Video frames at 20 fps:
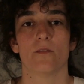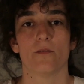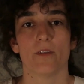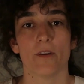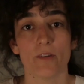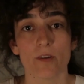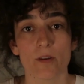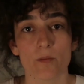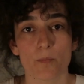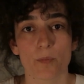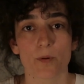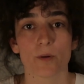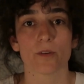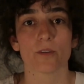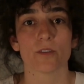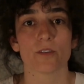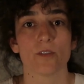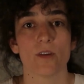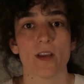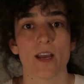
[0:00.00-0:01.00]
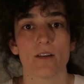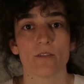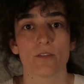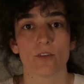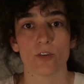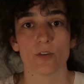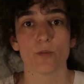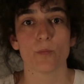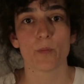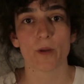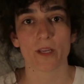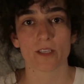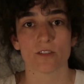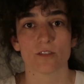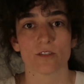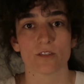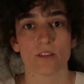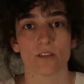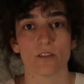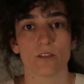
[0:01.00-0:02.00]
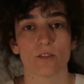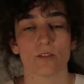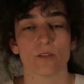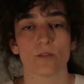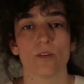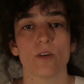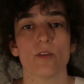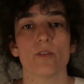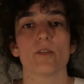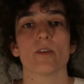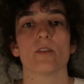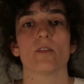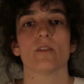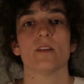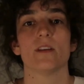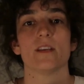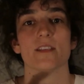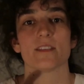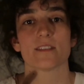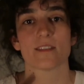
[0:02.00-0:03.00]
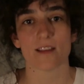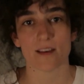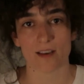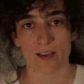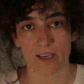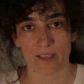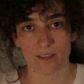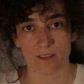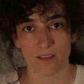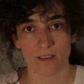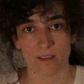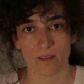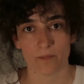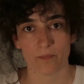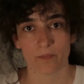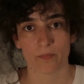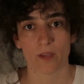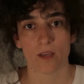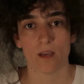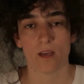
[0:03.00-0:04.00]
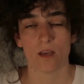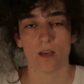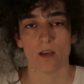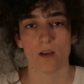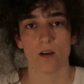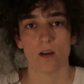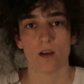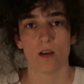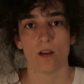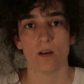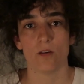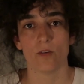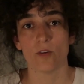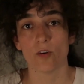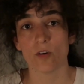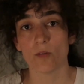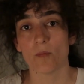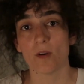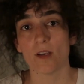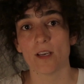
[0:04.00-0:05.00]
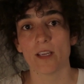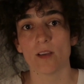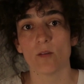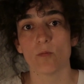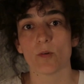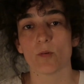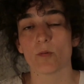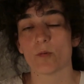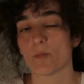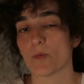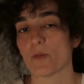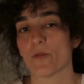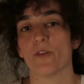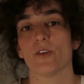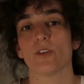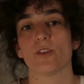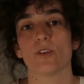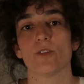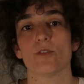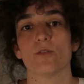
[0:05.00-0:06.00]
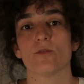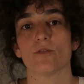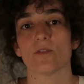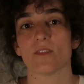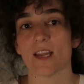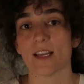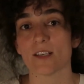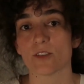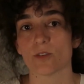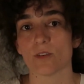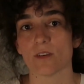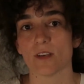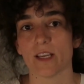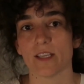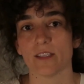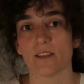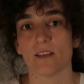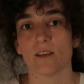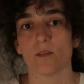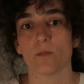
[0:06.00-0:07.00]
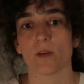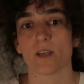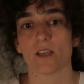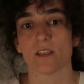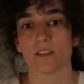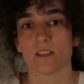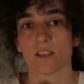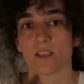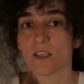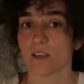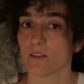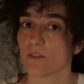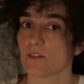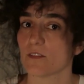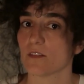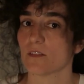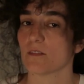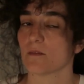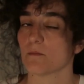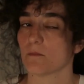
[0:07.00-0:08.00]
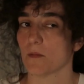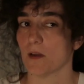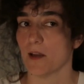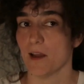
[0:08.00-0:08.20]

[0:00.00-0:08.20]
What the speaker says: Very important to have good pictures in your tutorial is the lighting. Normally, we would prefer to use natural lighting because it gives